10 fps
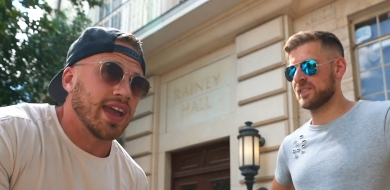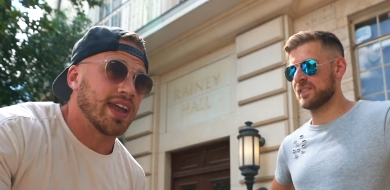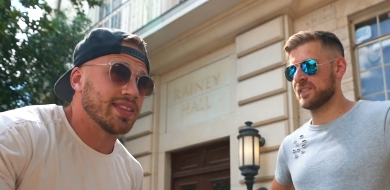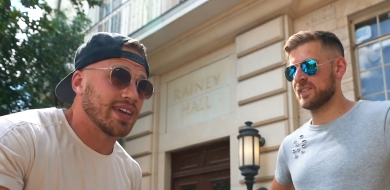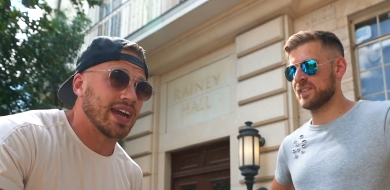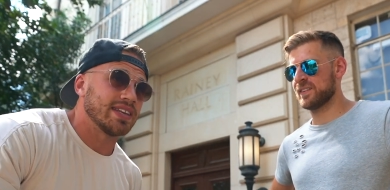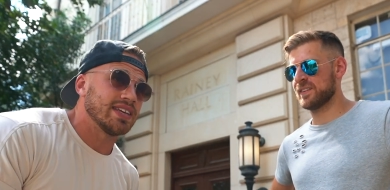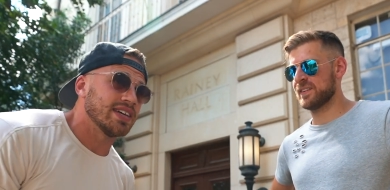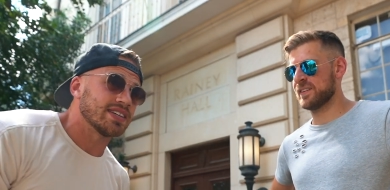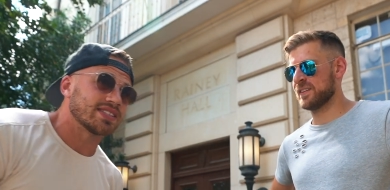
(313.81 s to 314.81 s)
Speaker 1: And the
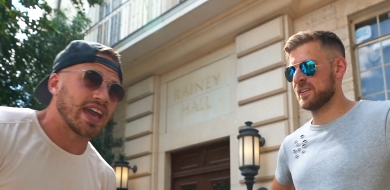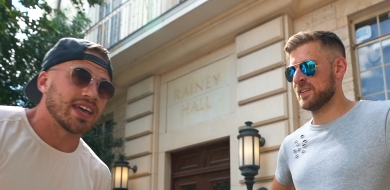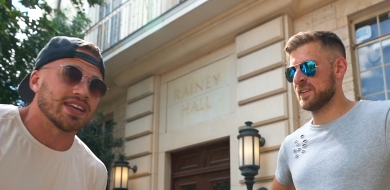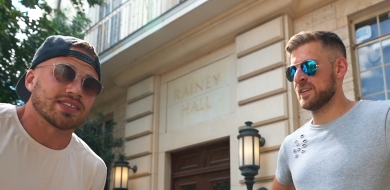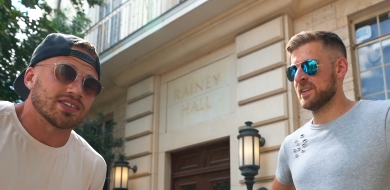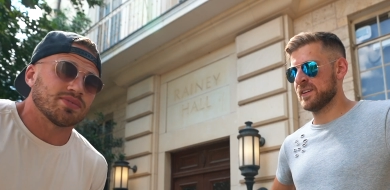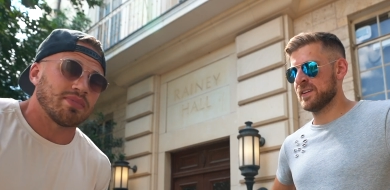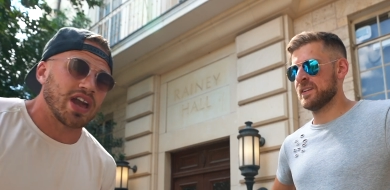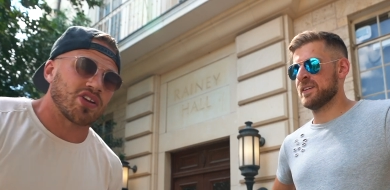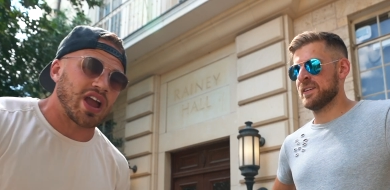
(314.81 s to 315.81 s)
idea is that it doesn't
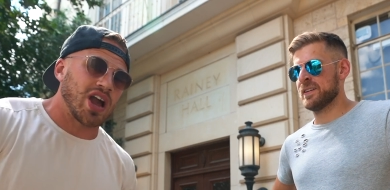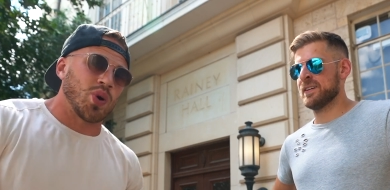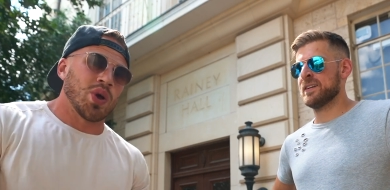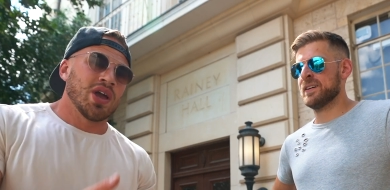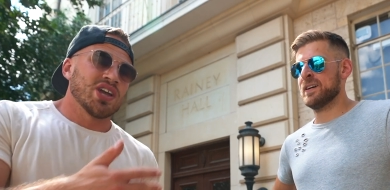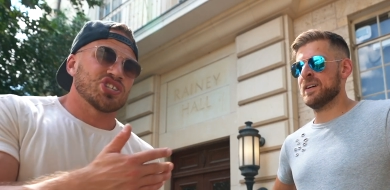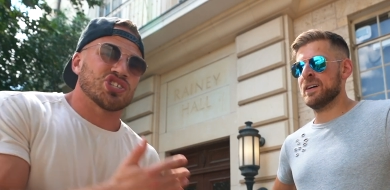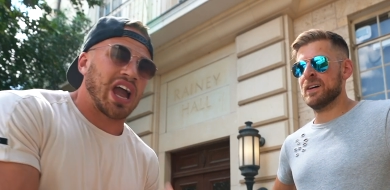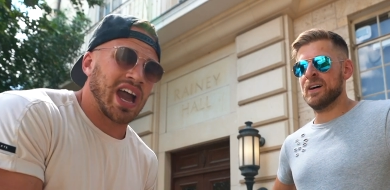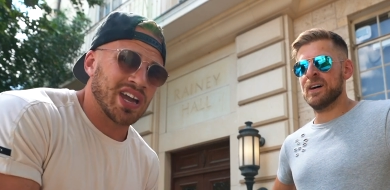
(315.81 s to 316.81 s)
matter how
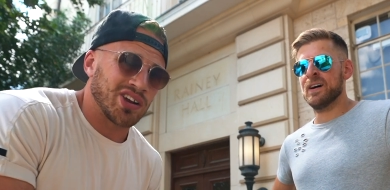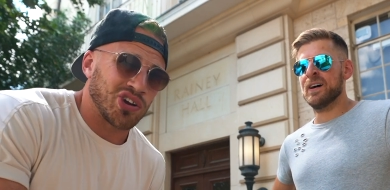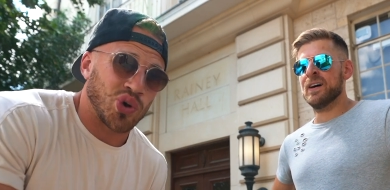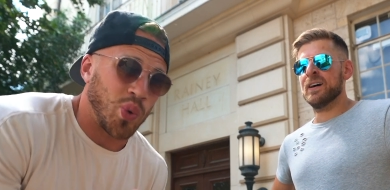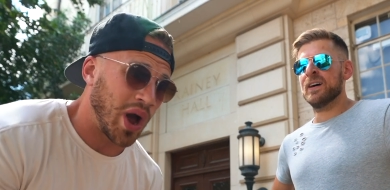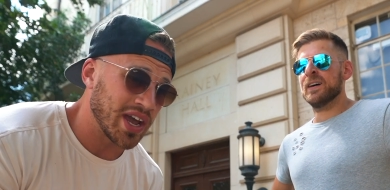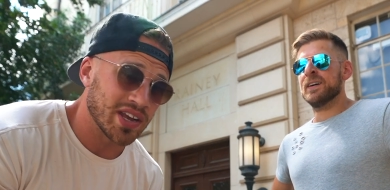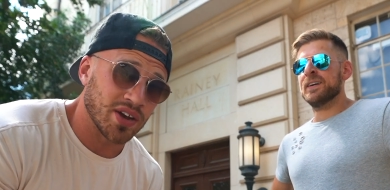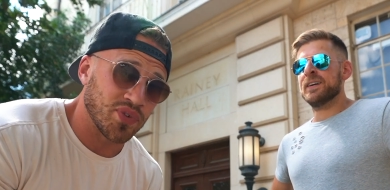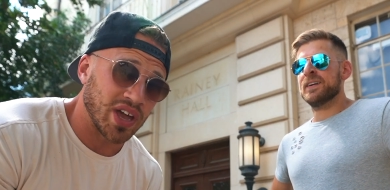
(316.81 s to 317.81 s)
shy or
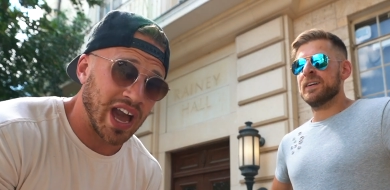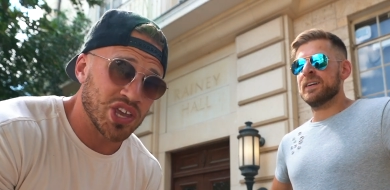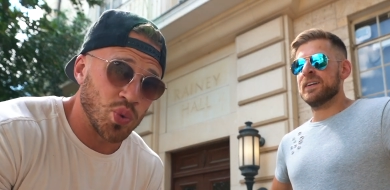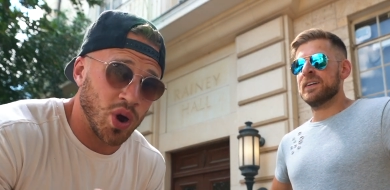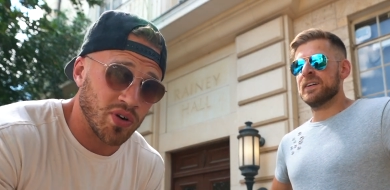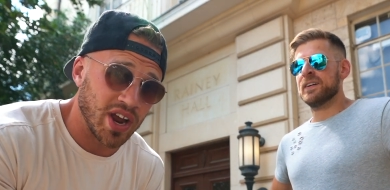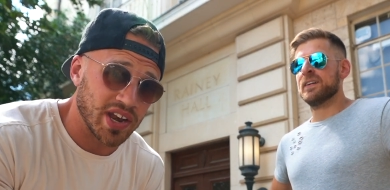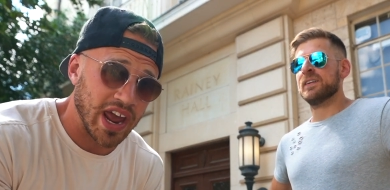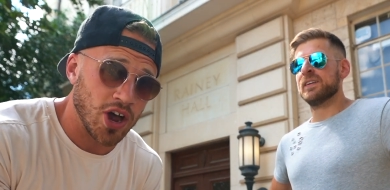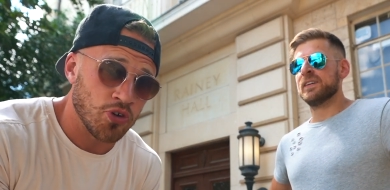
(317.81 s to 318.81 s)
quiet of a guy you are right
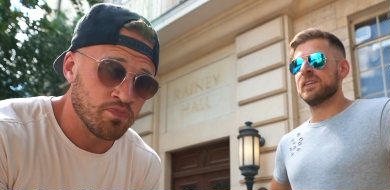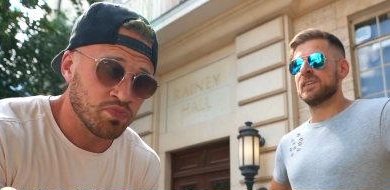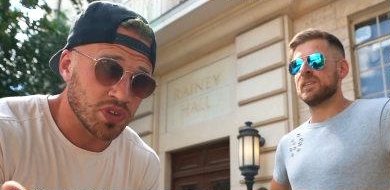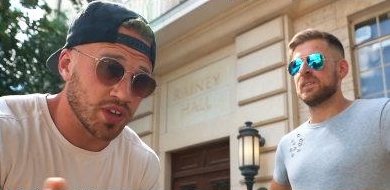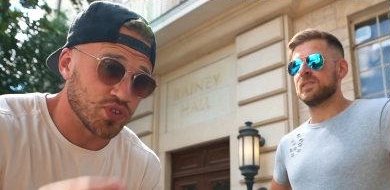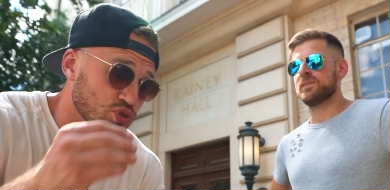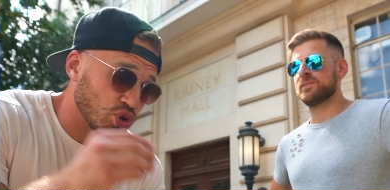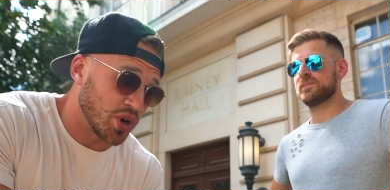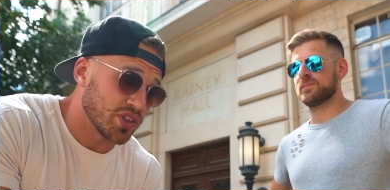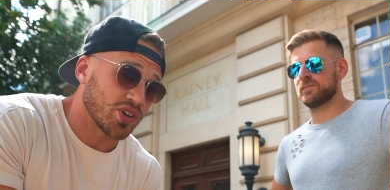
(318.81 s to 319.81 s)
now, if you
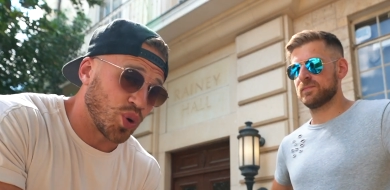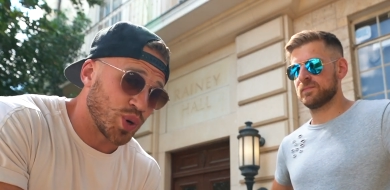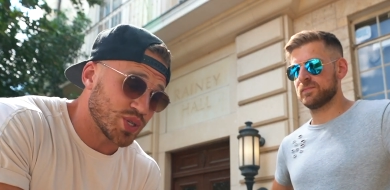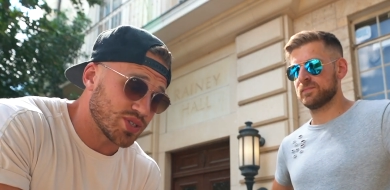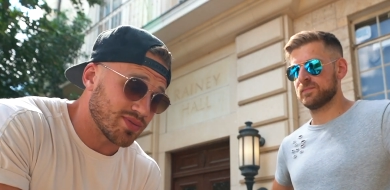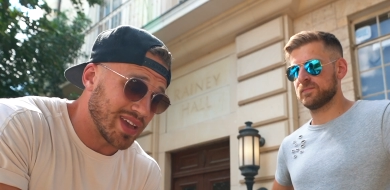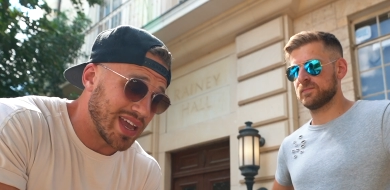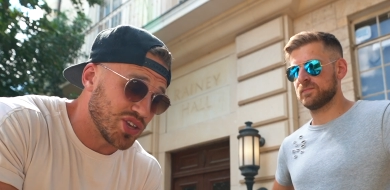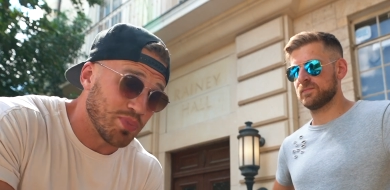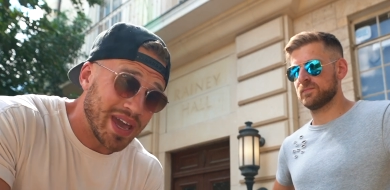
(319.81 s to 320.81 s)
join the course
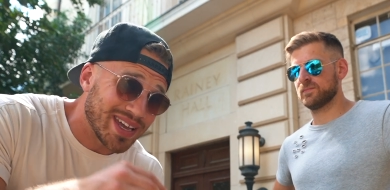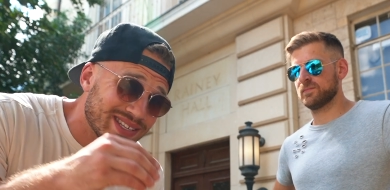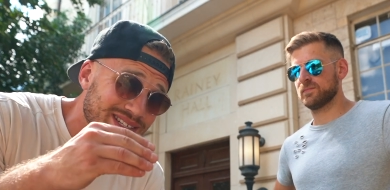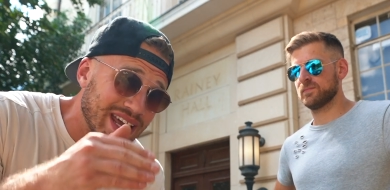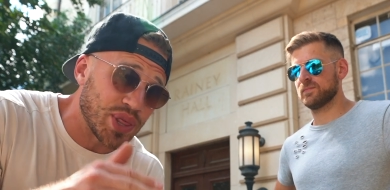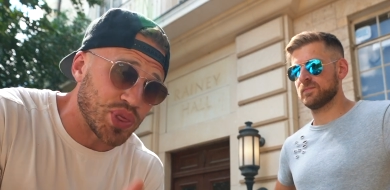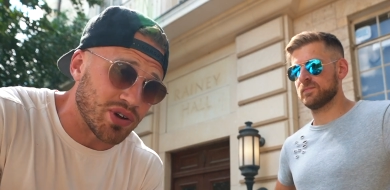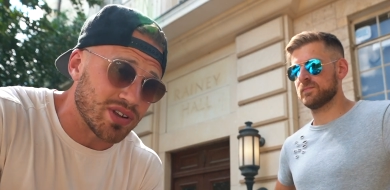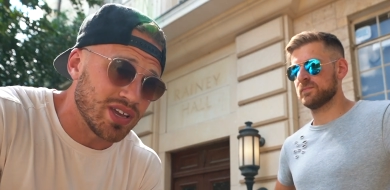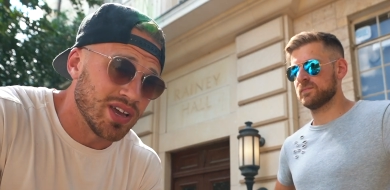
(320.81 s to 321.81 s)
and you make it to day
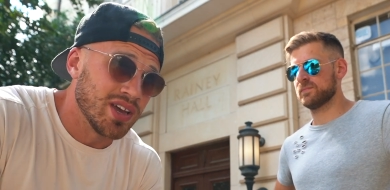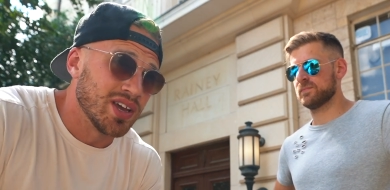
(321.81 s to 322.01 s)
30,